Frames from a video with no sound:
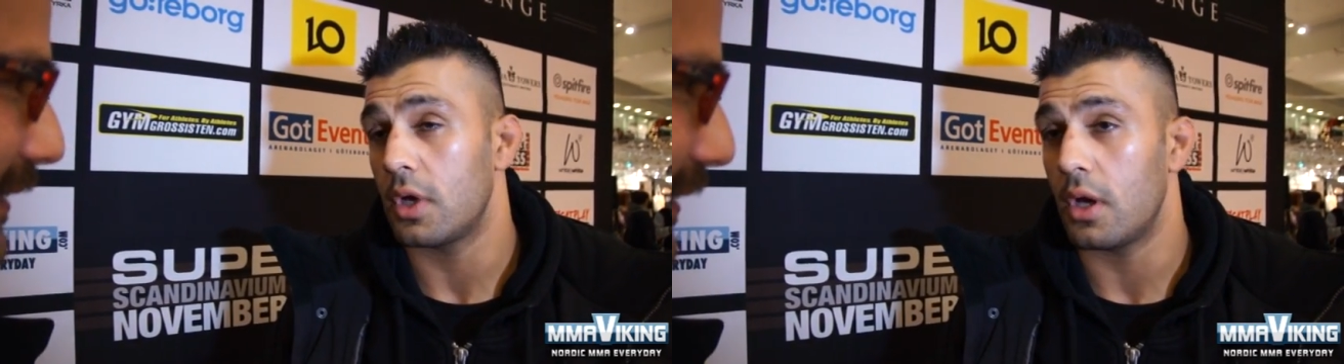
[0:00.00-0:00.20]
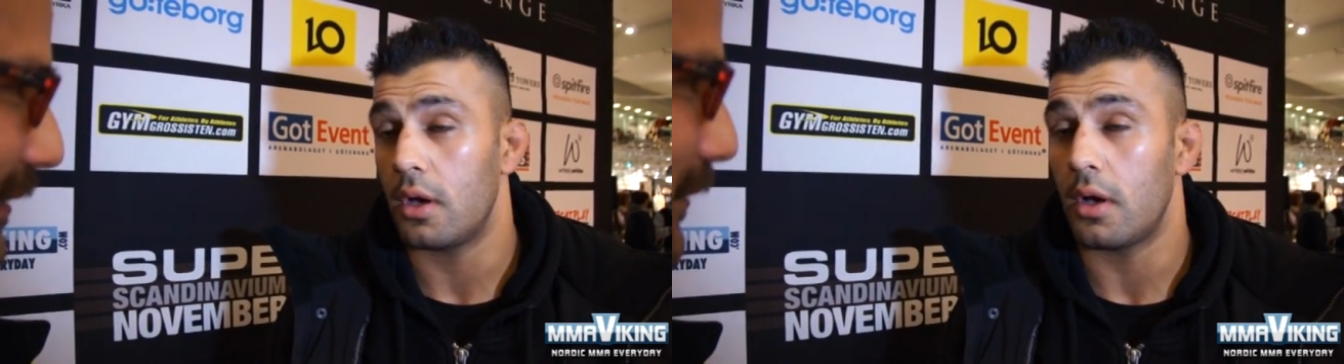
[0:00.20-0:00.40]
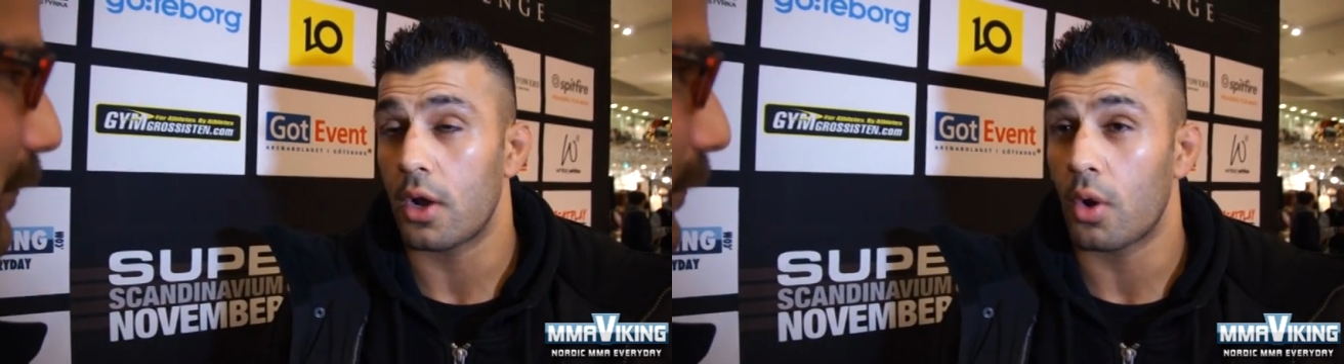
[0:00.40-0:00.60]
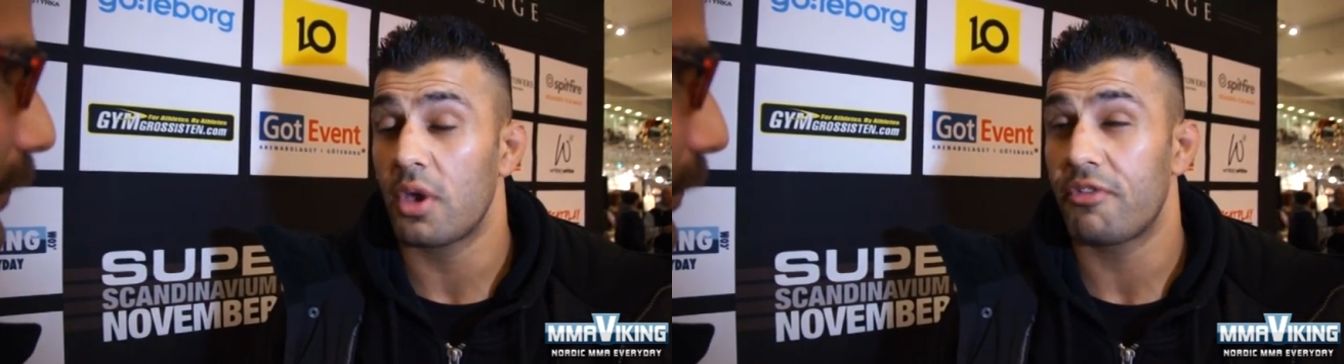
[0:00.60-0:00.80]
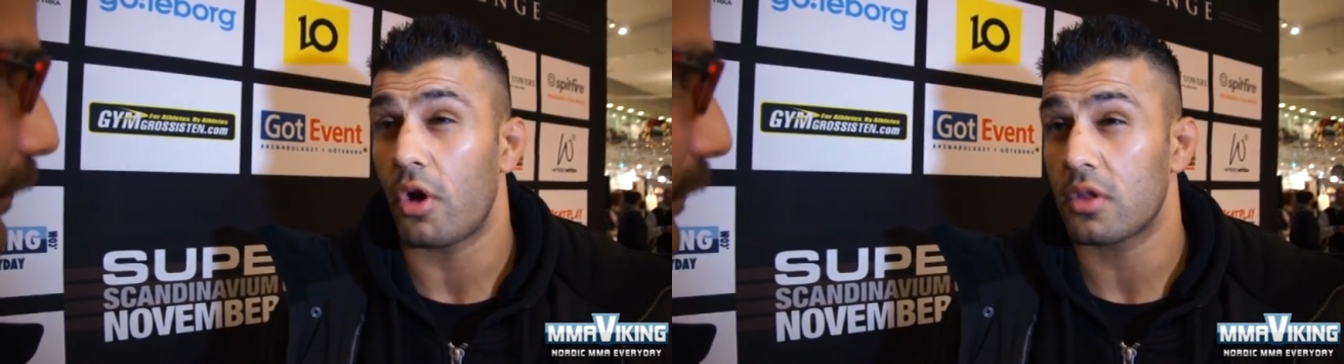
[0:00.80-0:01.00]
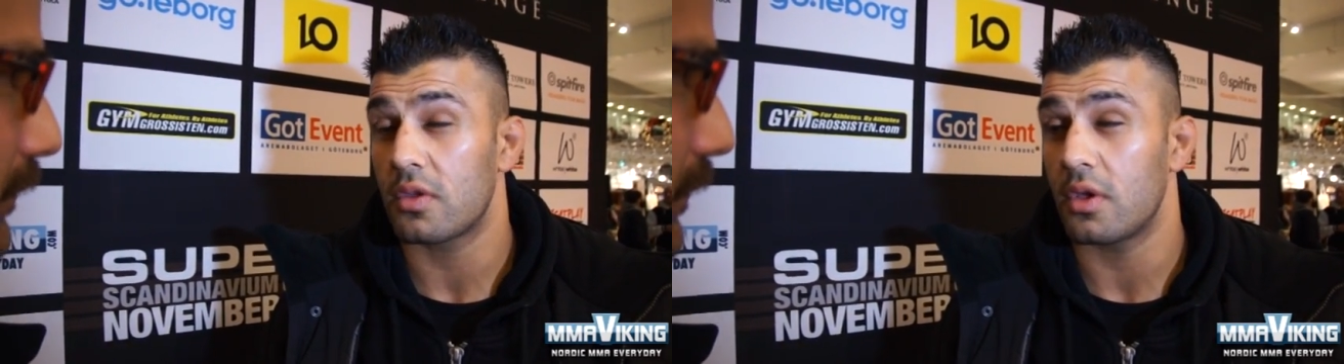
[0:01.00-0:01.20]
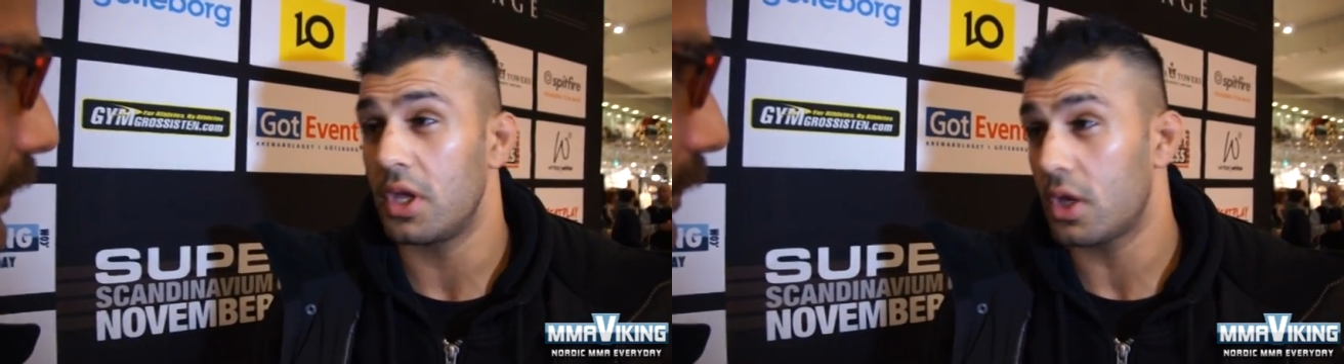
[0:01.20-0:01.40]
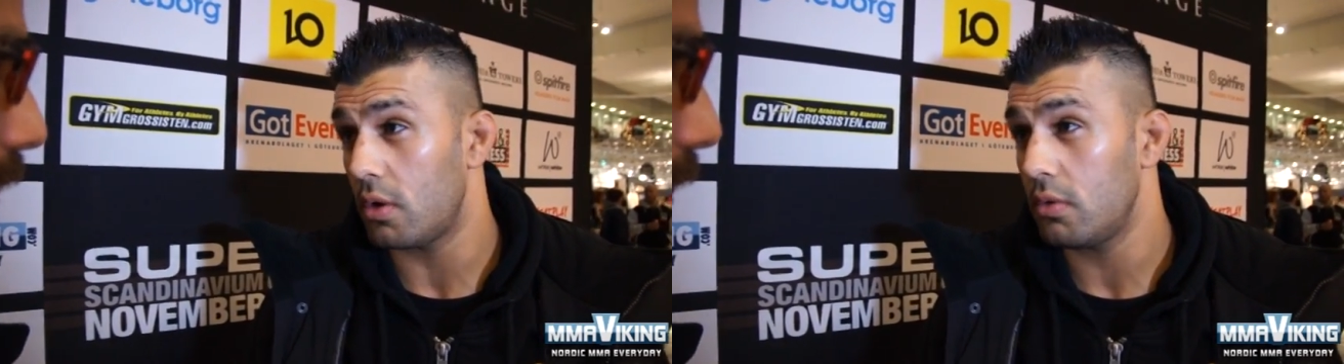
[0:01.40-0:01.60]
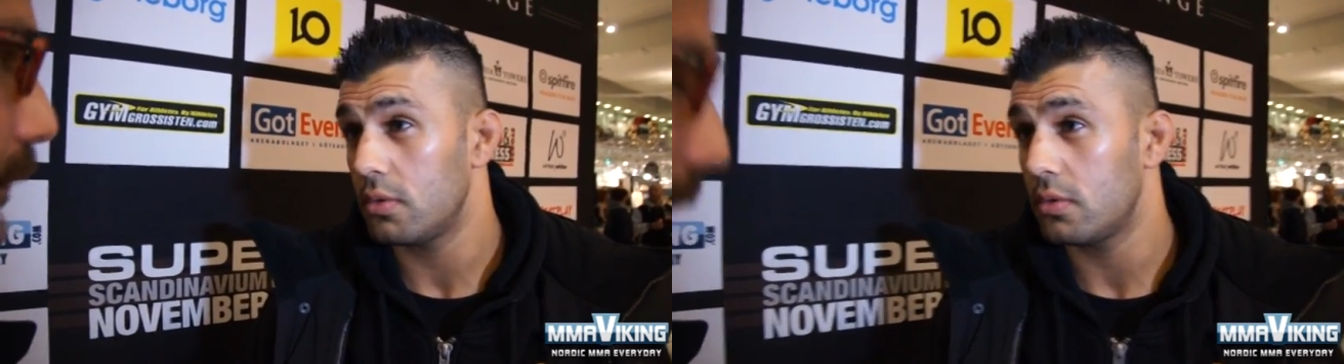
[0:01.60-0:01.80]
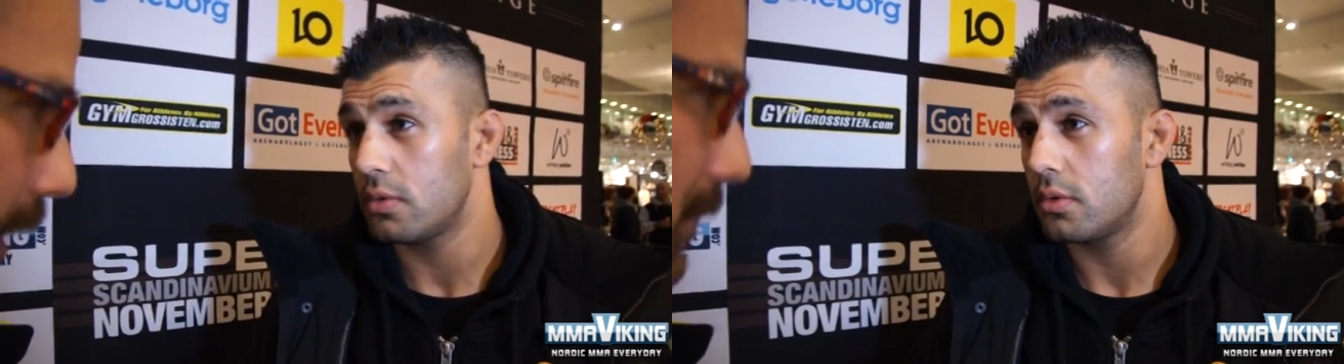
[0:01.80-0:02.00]
I know he fought Nico.
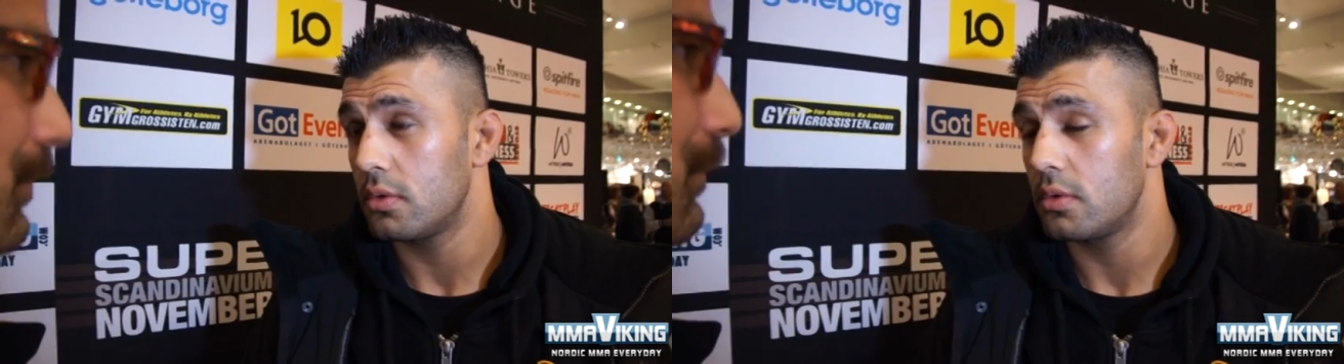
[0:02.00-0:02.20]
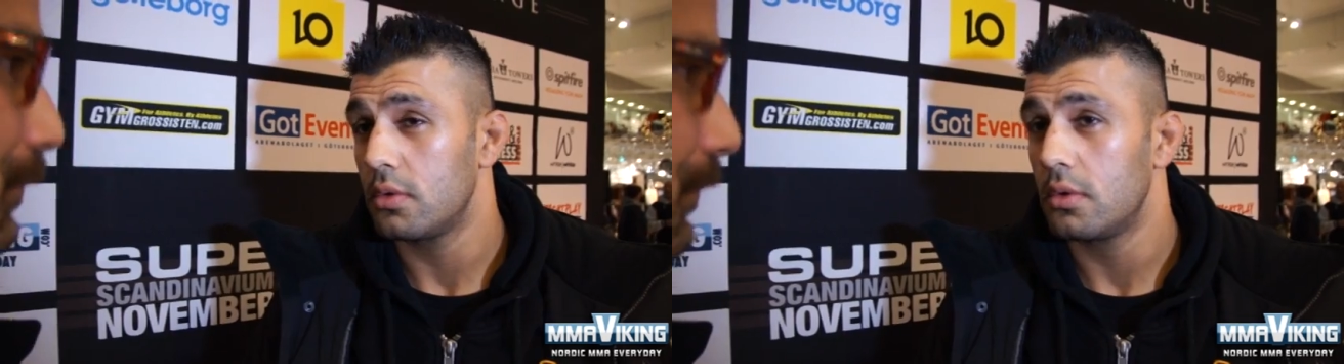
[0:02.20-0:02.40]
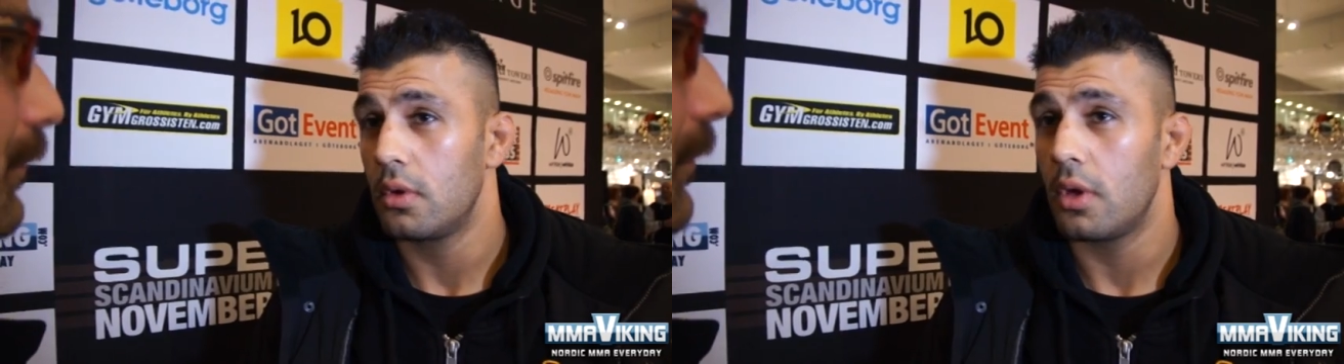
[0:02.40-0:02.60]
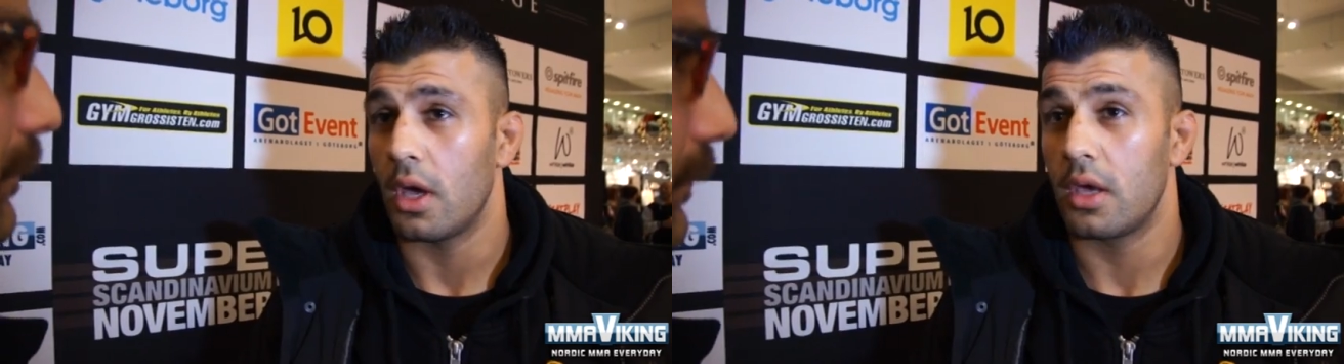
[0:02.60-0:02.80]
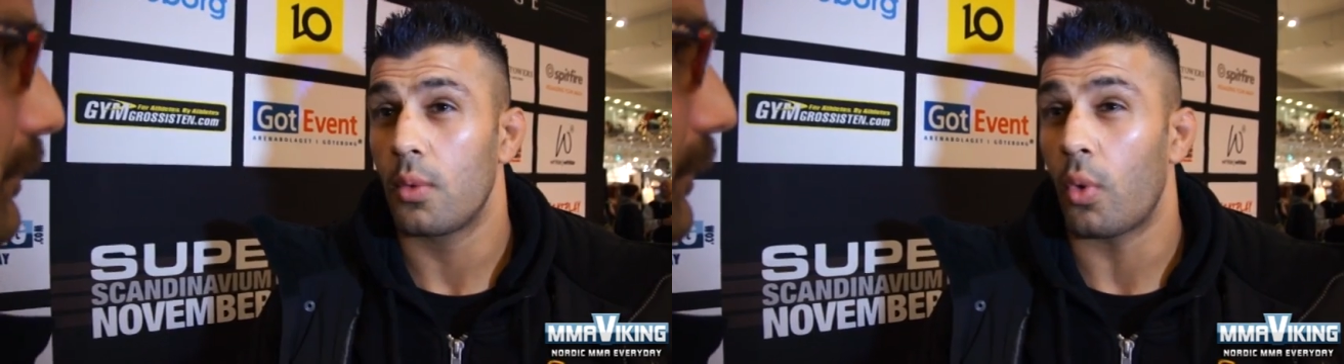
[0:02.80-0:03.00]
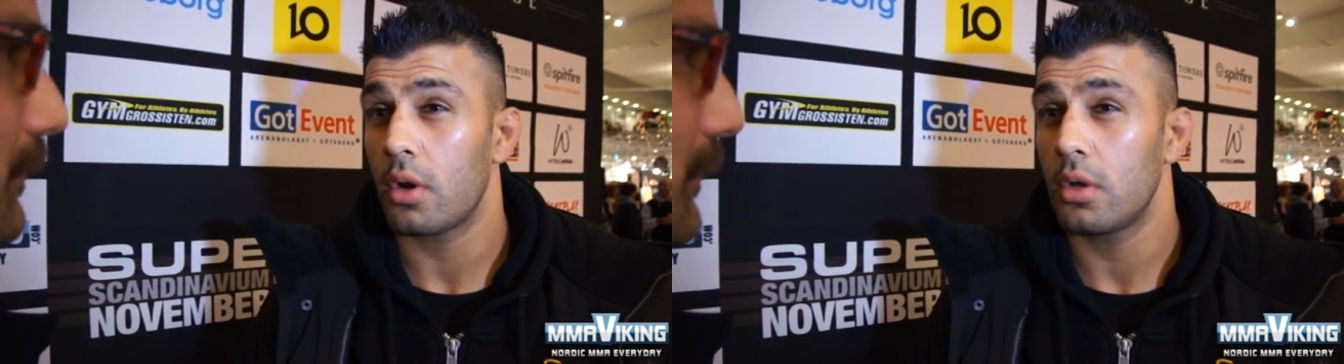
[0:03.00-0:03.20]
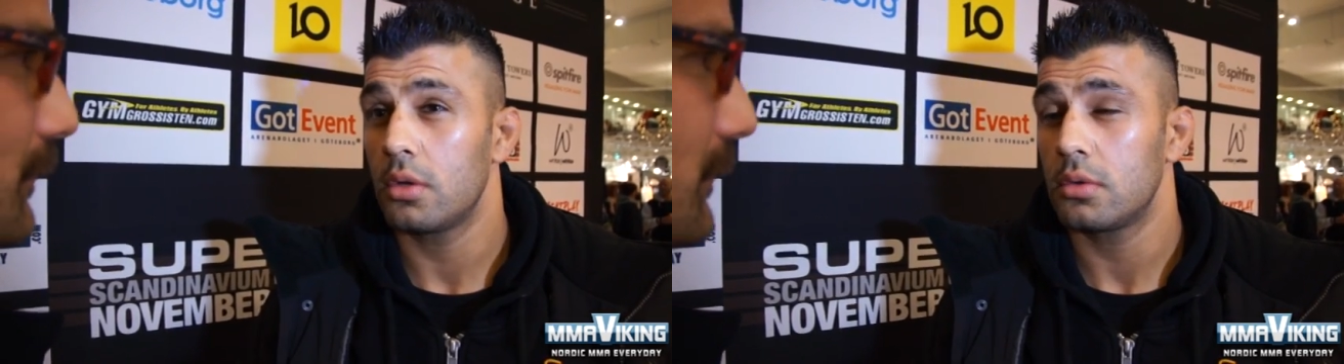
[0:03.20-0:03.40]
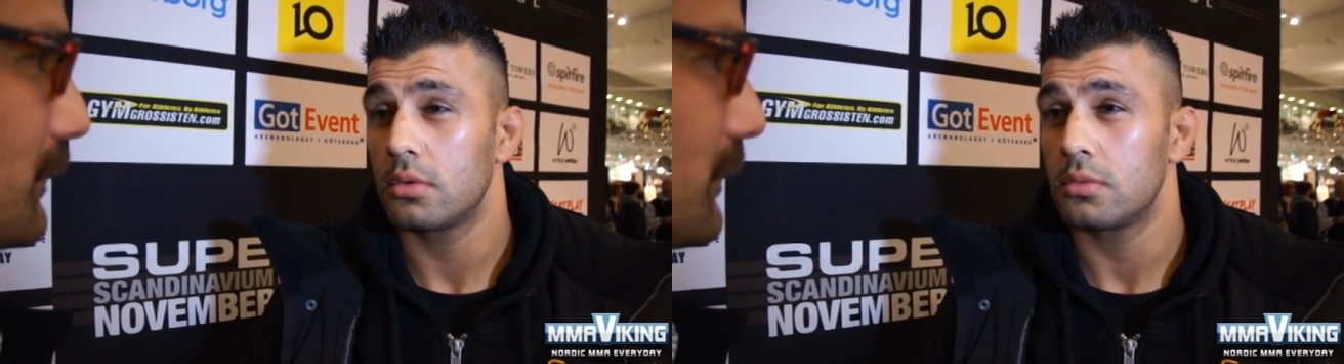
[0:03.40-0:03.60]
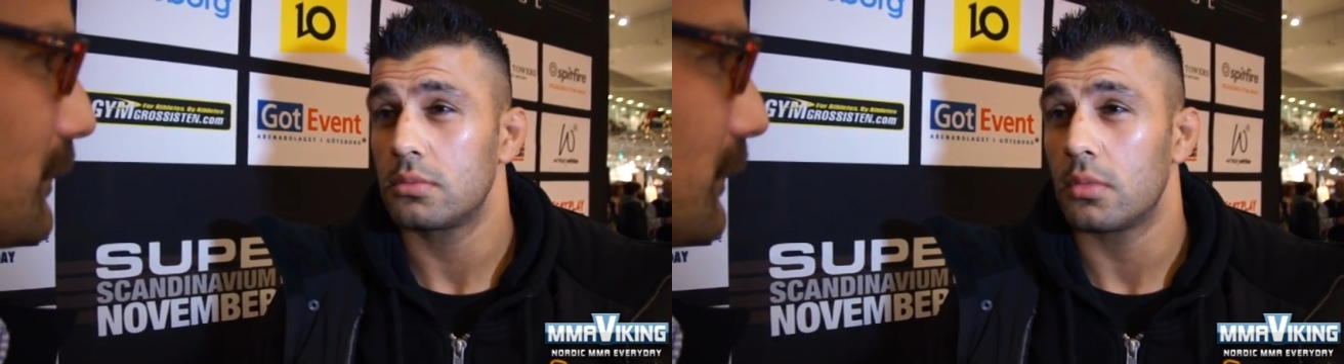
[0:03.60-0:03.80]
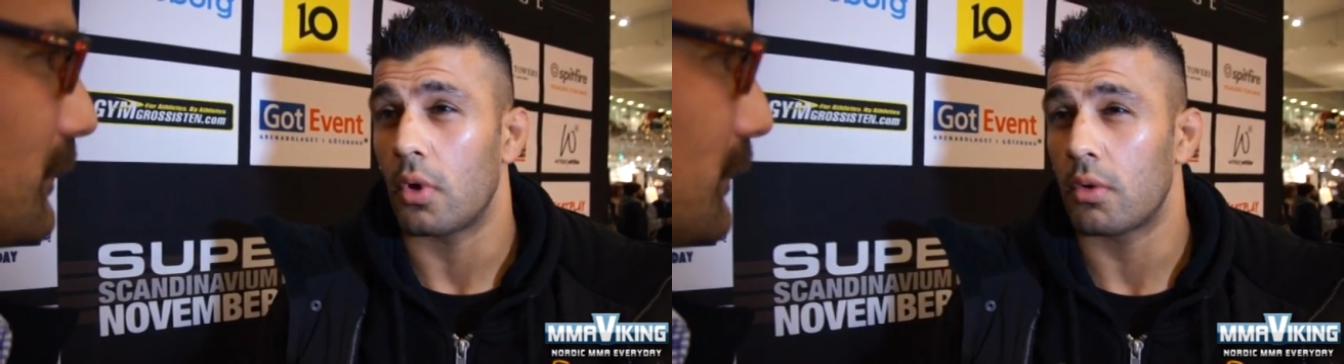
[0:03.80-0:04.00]
Uh-huh. He won
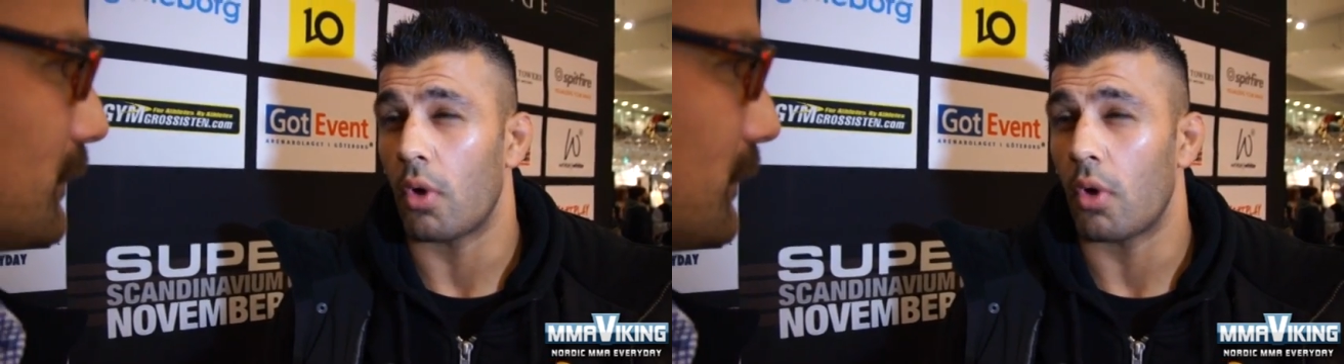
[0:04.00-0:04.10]
on